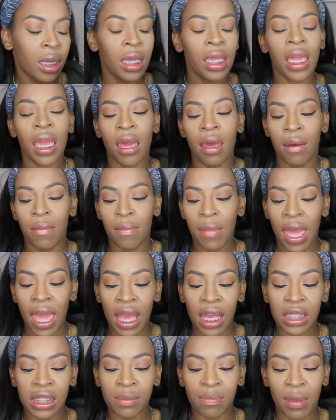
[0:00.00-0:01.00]
Yeah,
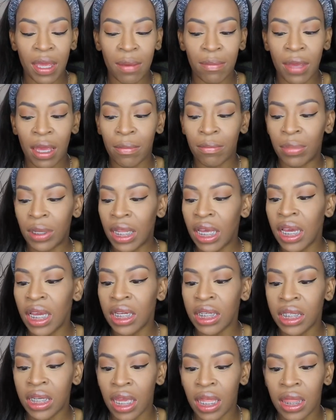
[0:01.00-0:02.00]
MAC's Beaming
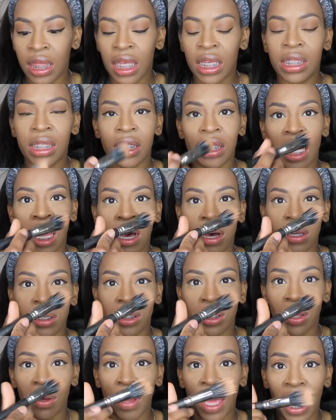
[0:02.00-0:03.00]
Blush. This is
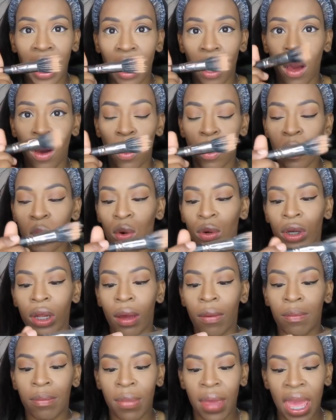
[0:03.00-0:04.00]
also a
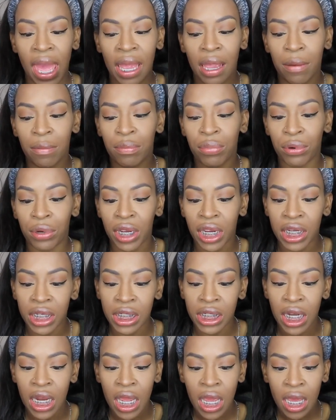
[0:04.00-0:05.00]
old MAC
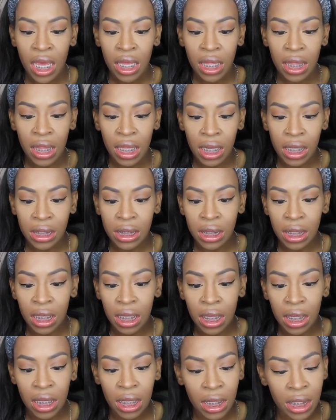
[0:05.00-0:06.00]
brush. This
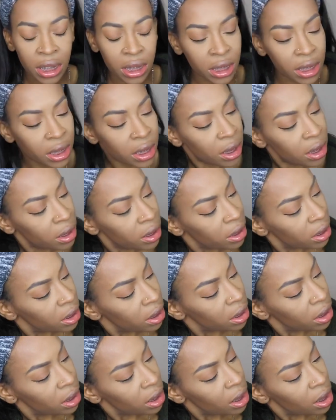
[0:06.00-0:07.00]
is
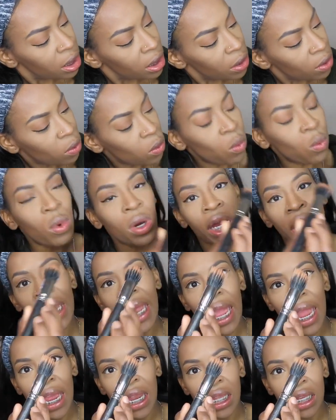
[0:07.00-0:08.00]

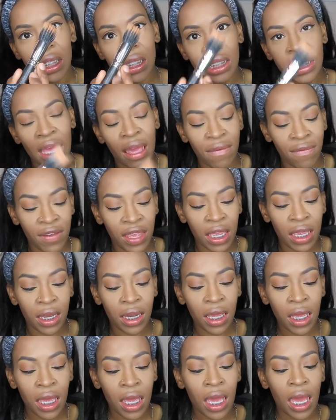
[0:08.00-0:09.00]

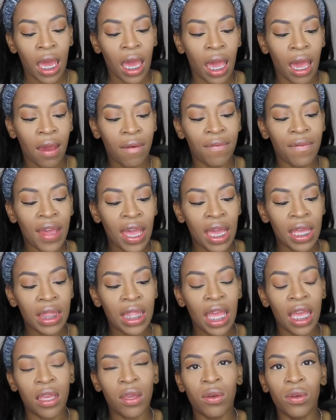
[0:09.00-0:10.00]
187. I find
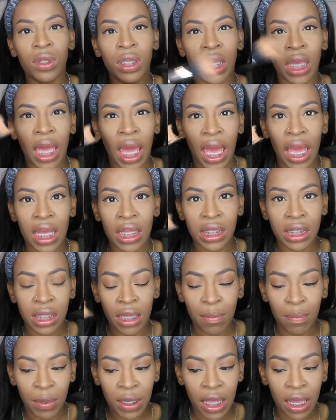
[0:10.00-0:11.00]
that using a
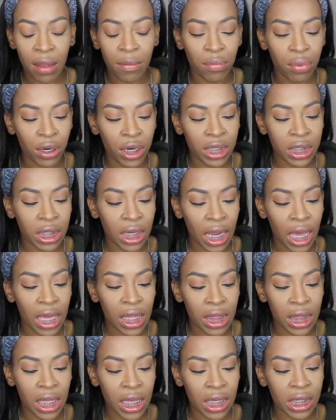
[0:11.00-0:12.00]
stippling brush
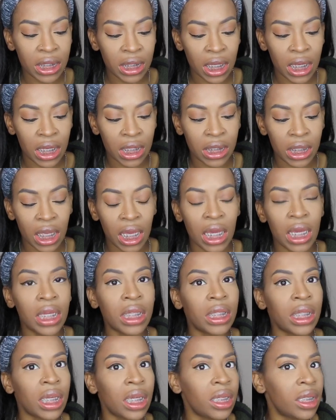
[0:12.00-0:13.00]
like this is
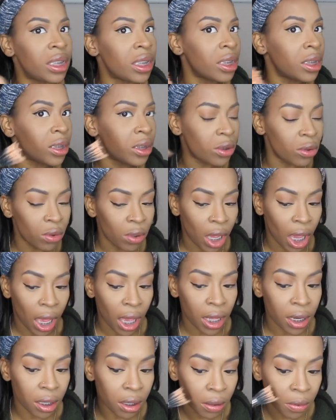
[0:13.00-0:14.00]
easy, just to
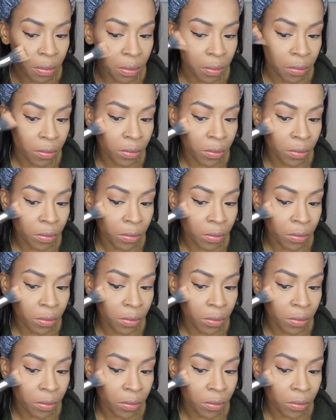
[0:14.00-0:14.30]
kind of